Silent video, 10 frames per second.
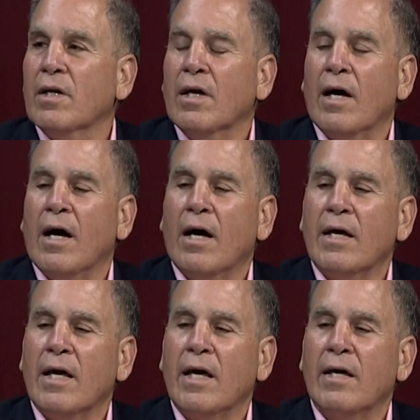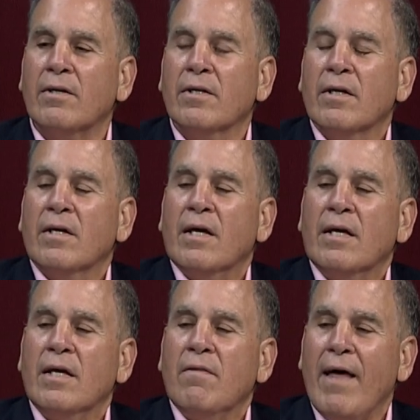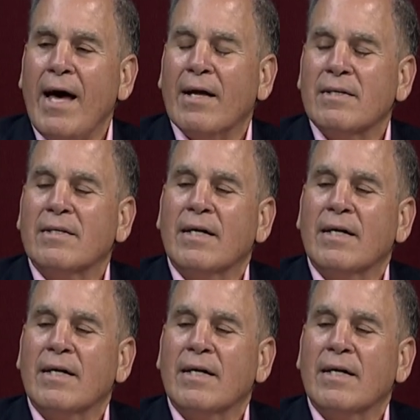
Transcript: And in that,